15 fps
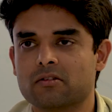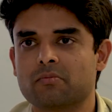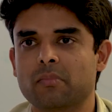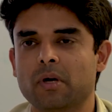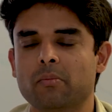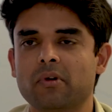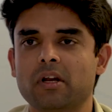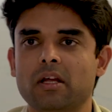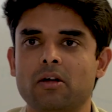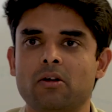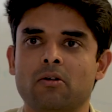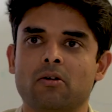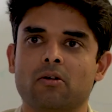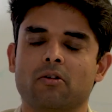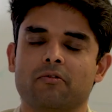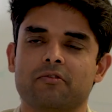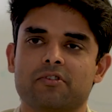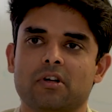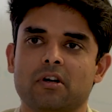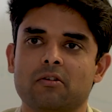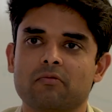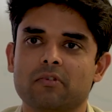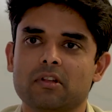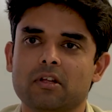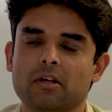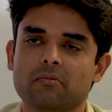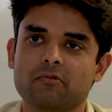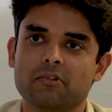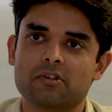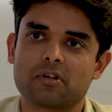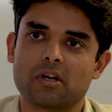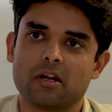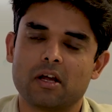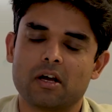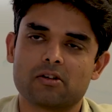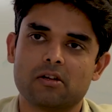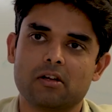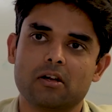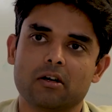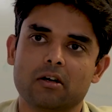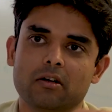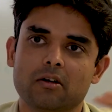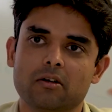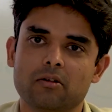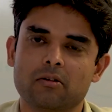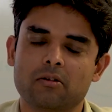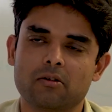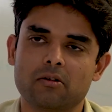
memory coefficient with them, which can actually learn